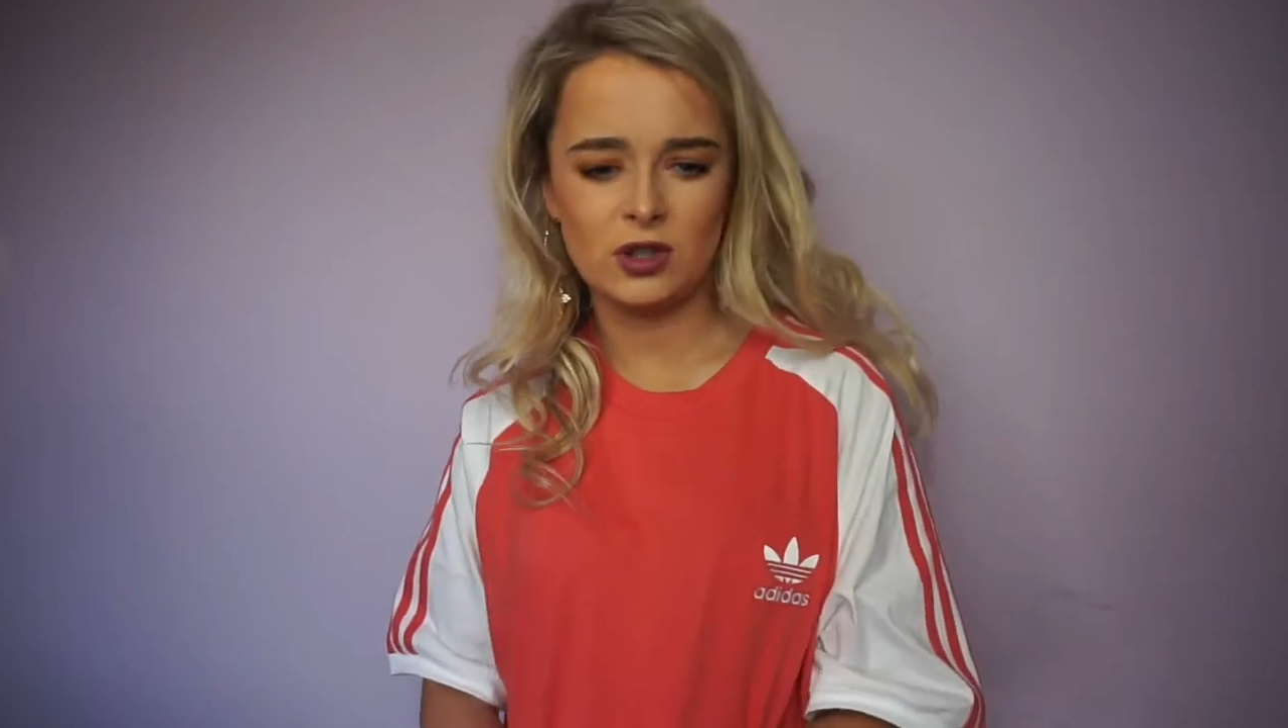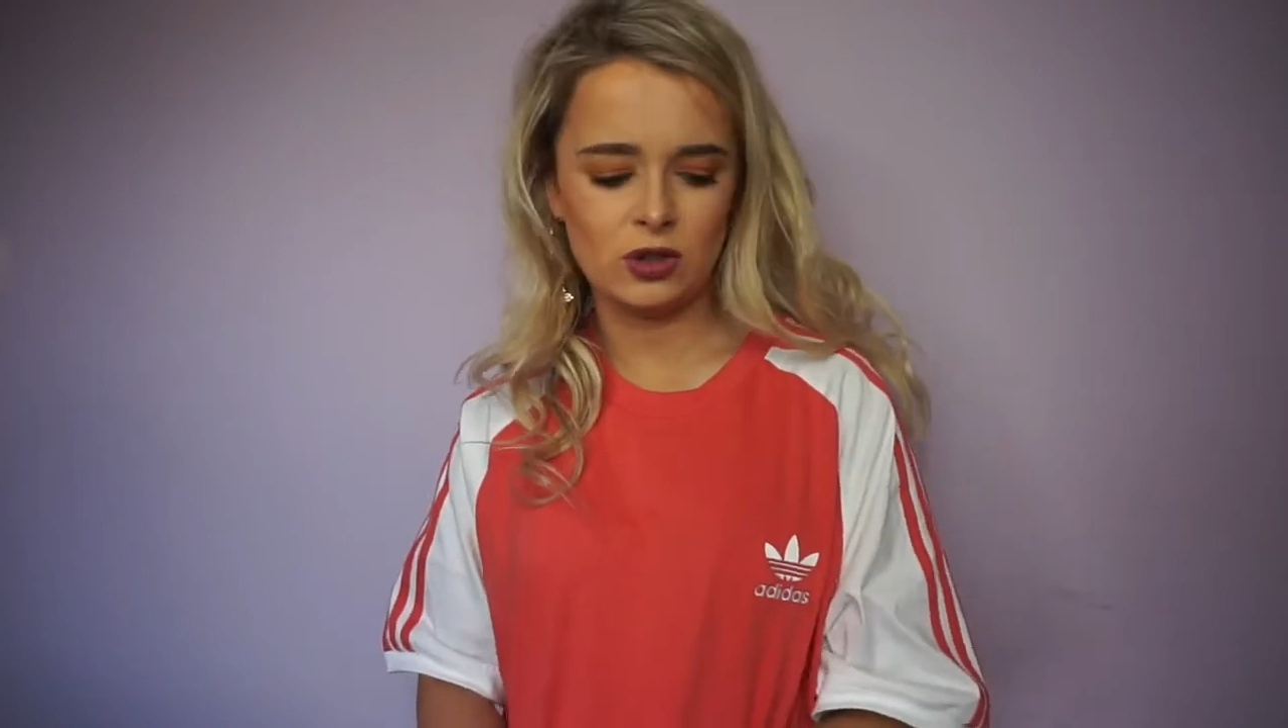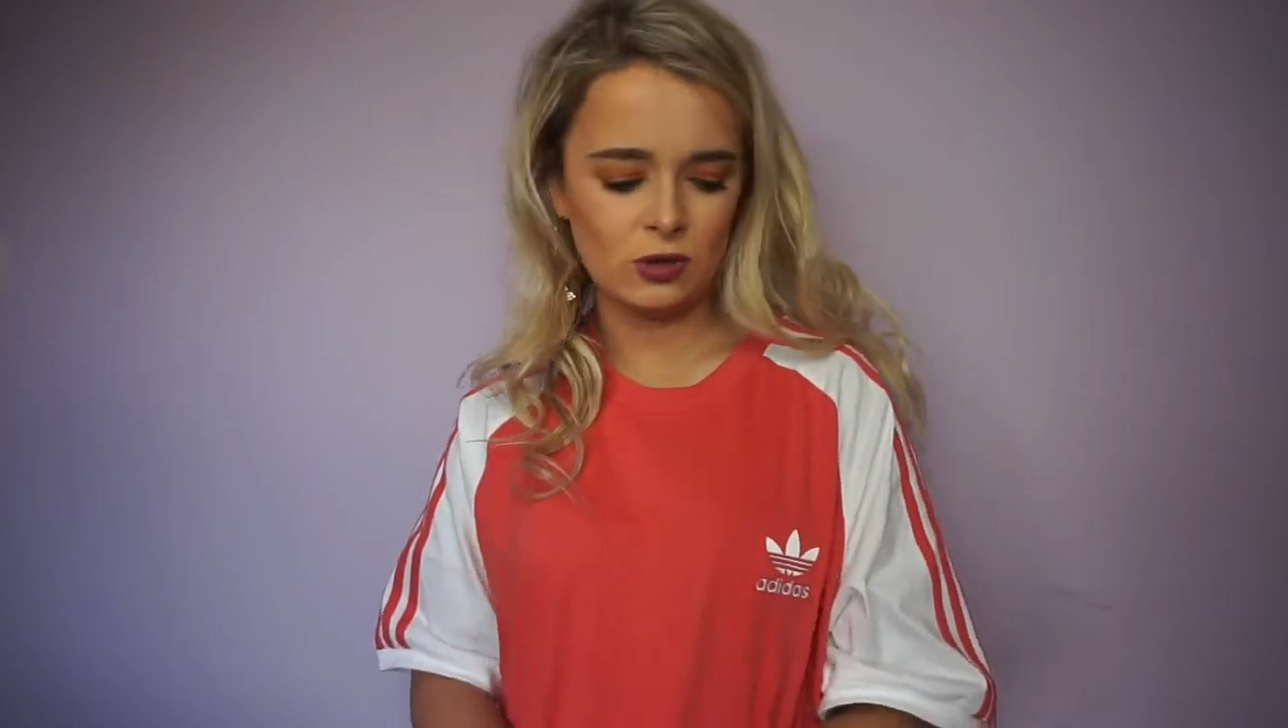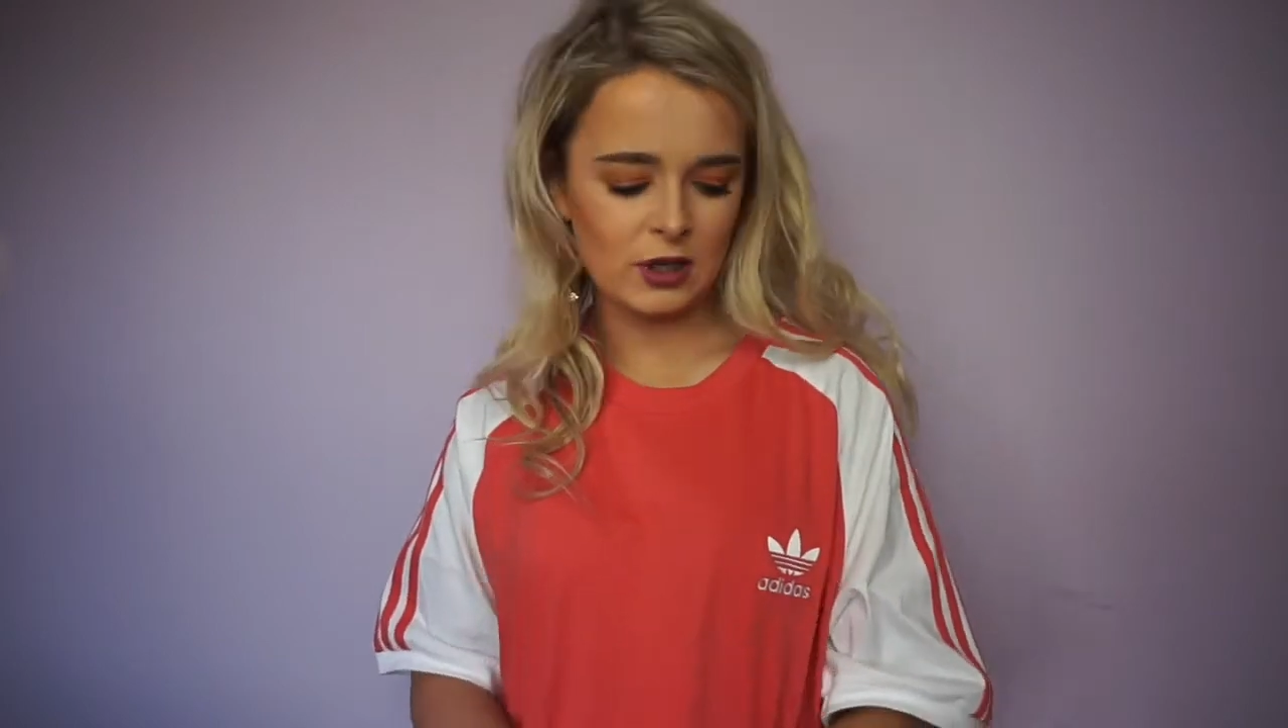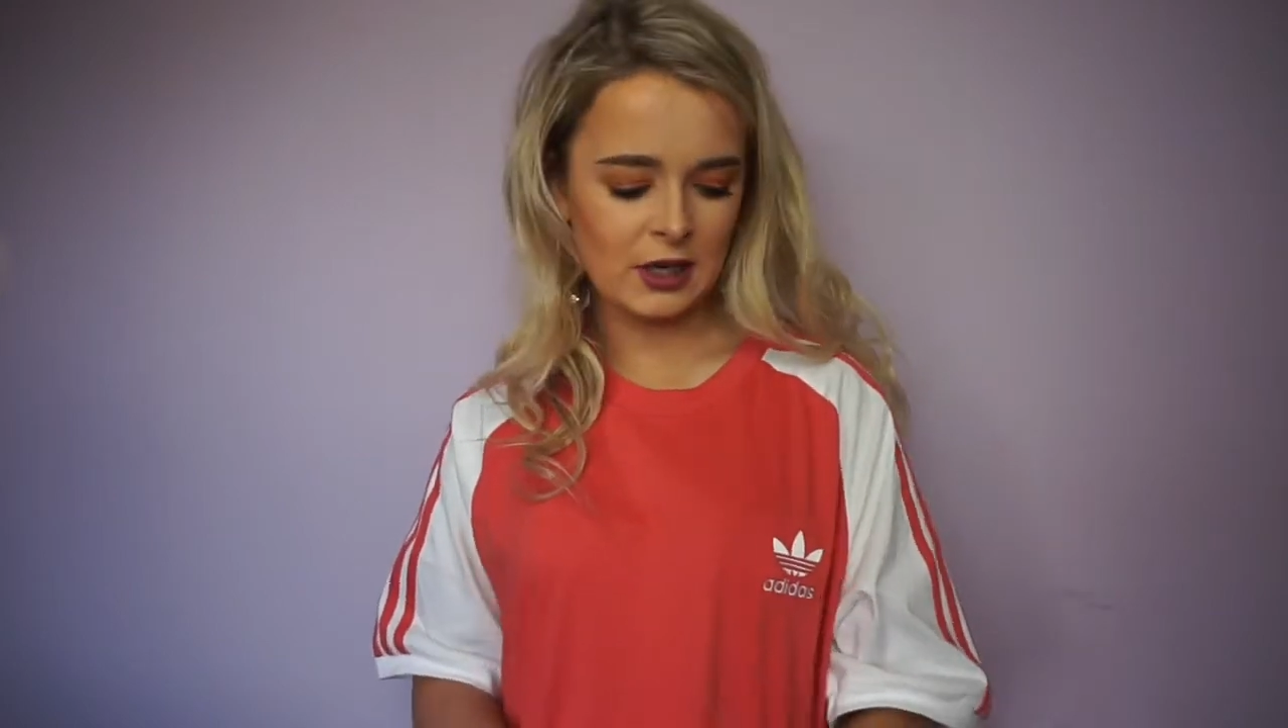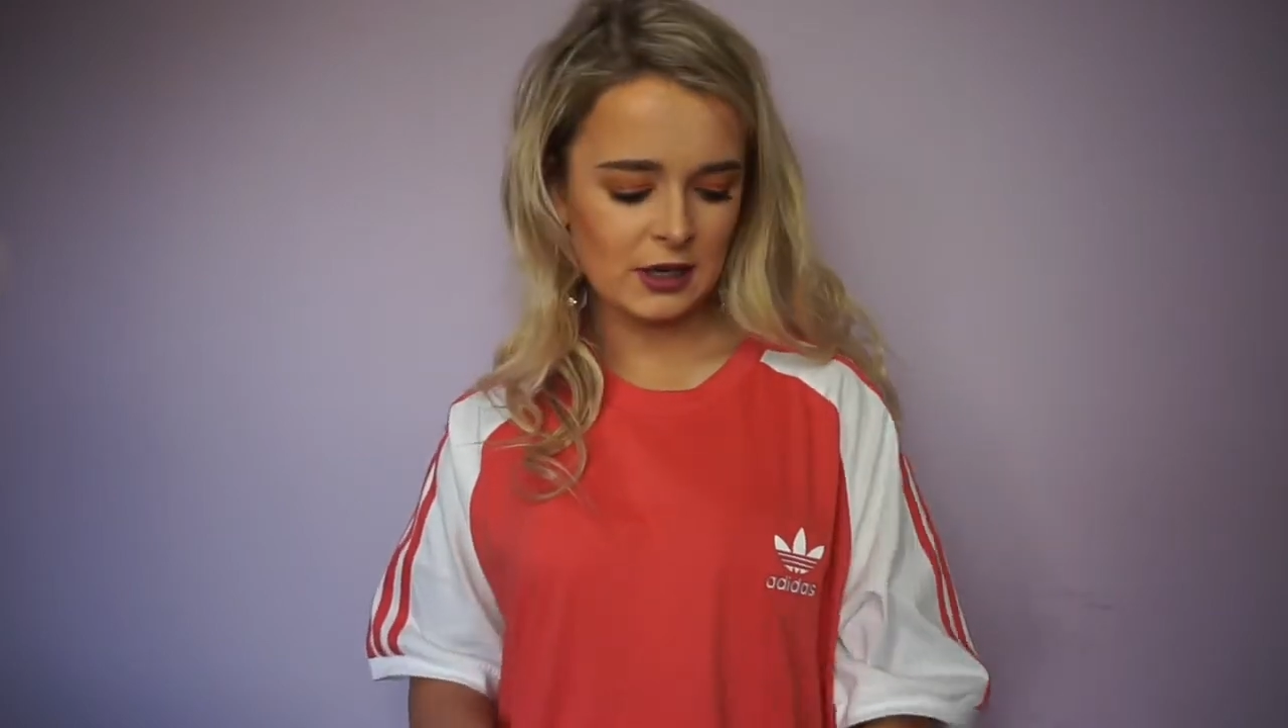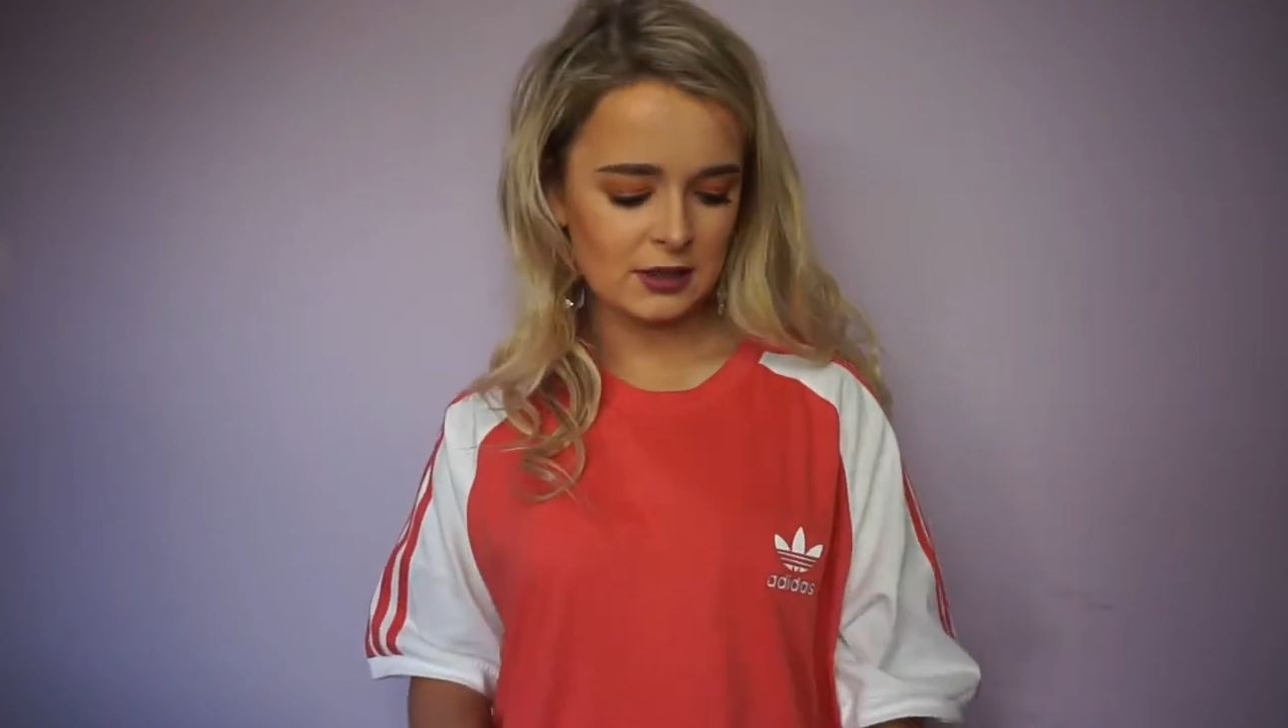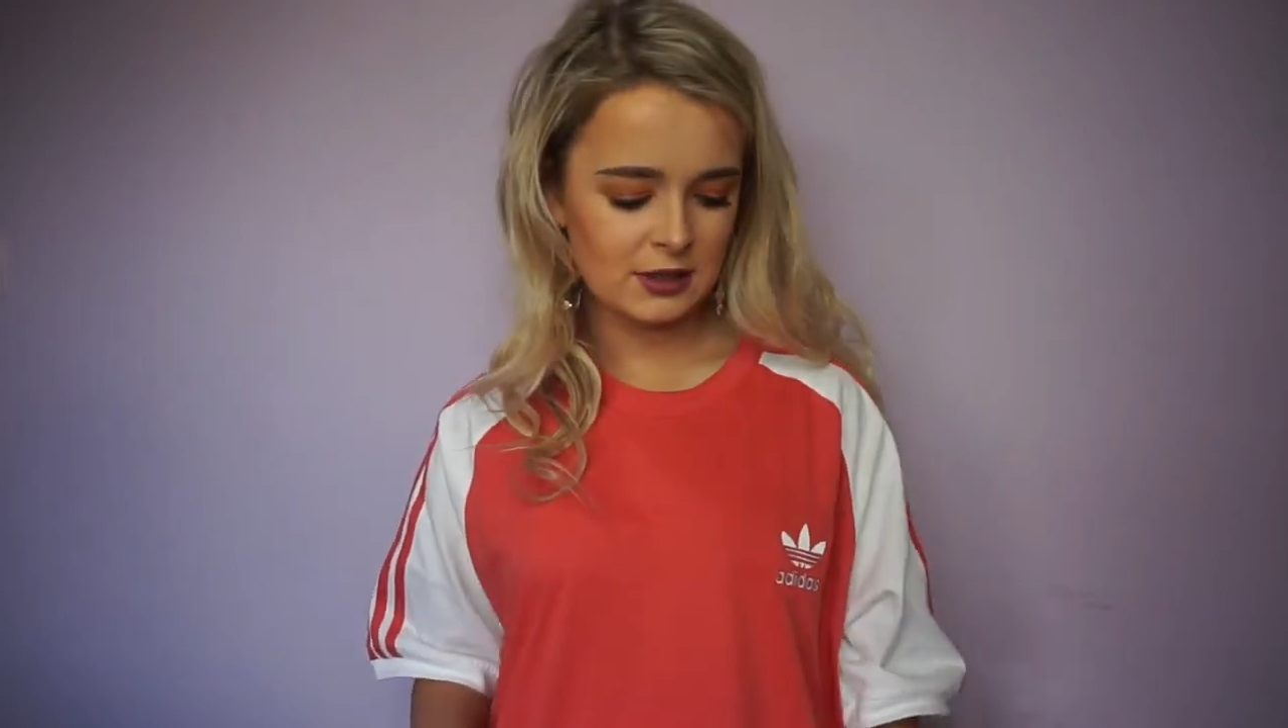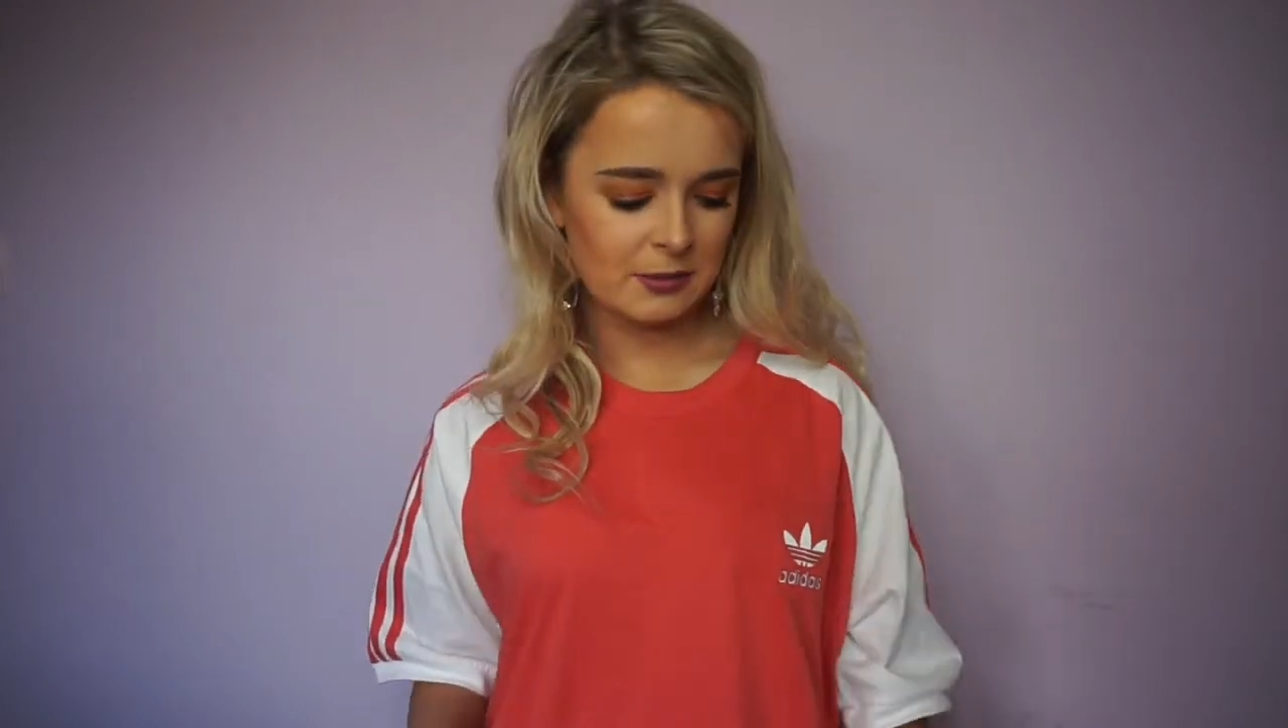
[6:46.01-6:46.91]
The only thing that's